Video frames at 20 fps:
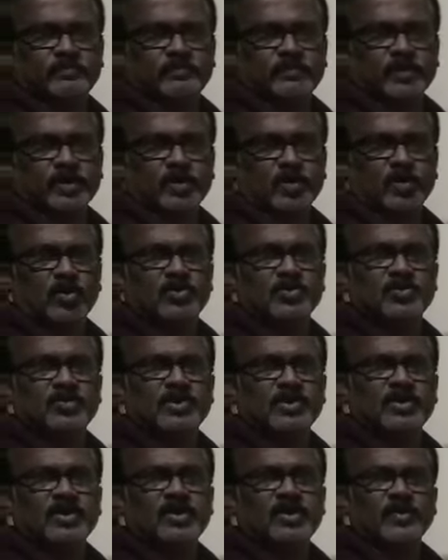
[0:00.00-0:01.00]
The cross
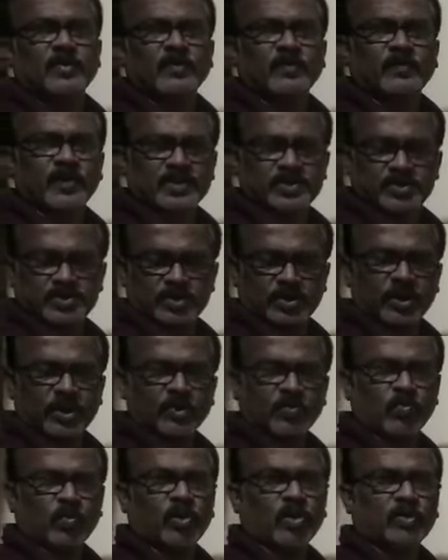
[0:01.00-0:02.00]
which
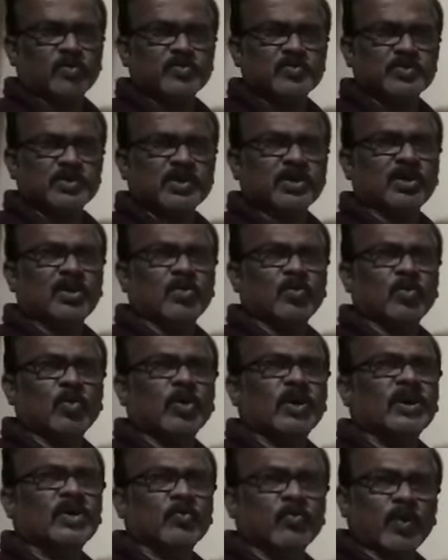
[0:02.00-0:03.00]
involves
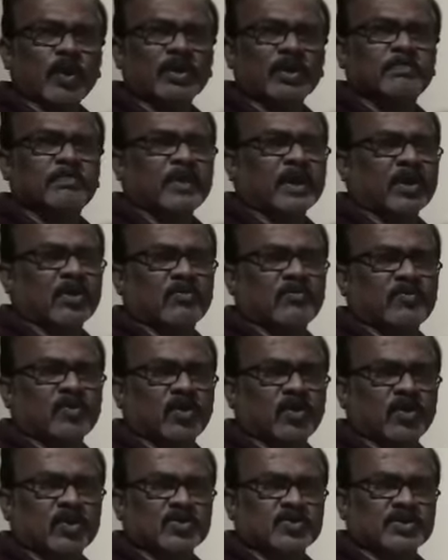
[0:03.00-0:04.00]
only one pair of
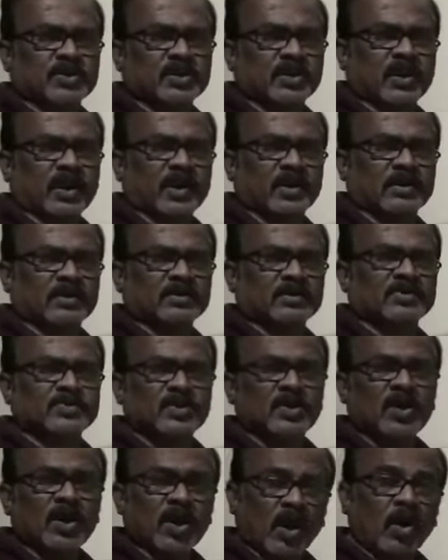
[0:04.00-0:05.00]
contrasting characters
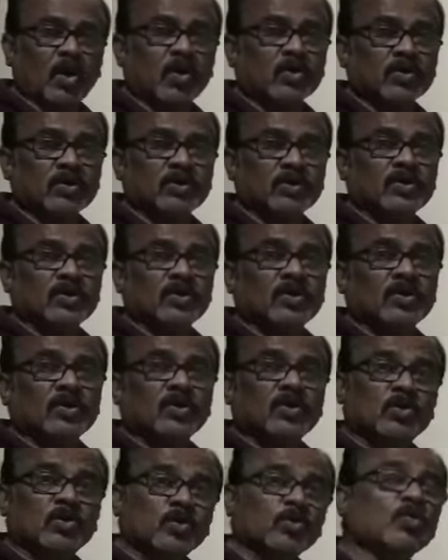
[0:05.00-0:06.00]
or
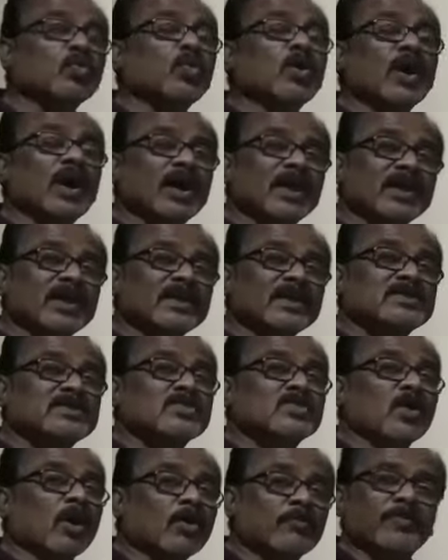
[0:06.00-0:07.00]
2
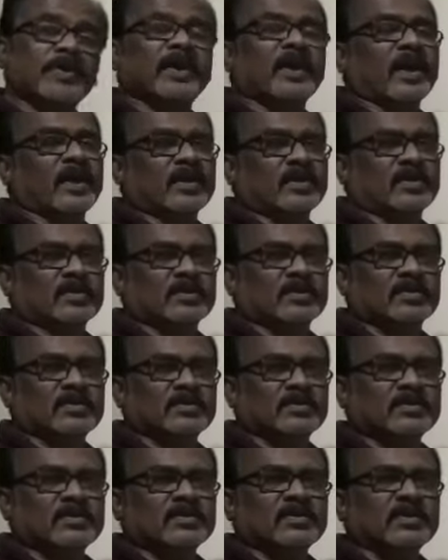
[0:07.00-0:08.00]
alleles of a character
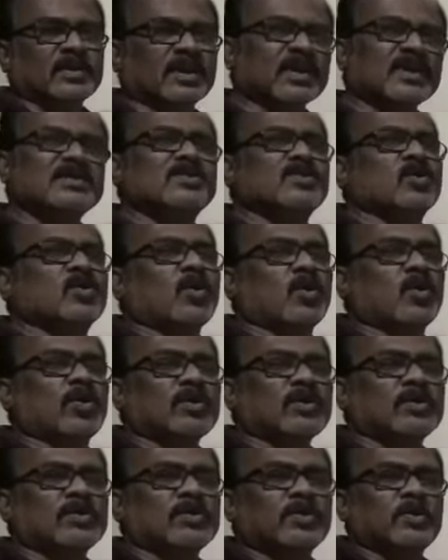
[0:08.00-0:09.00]
is called
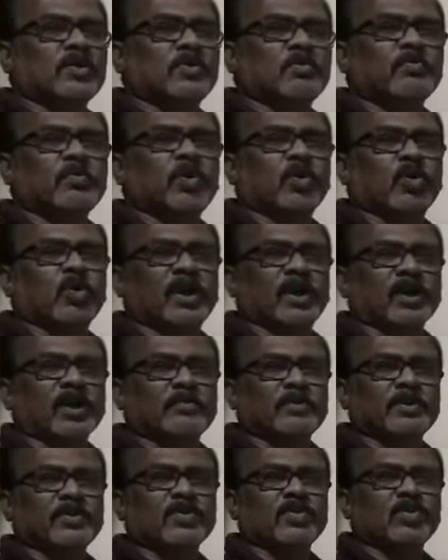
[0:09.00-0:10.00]

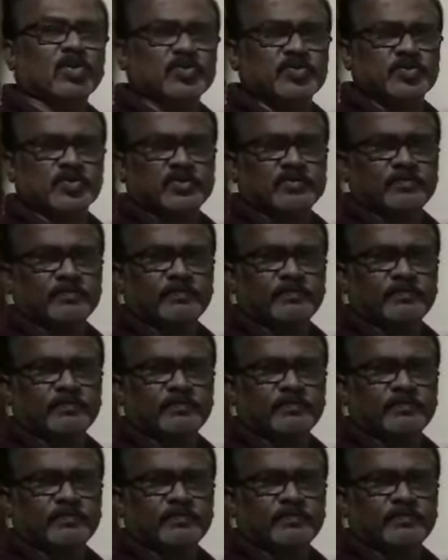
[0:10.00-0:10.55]
monohybrid cross.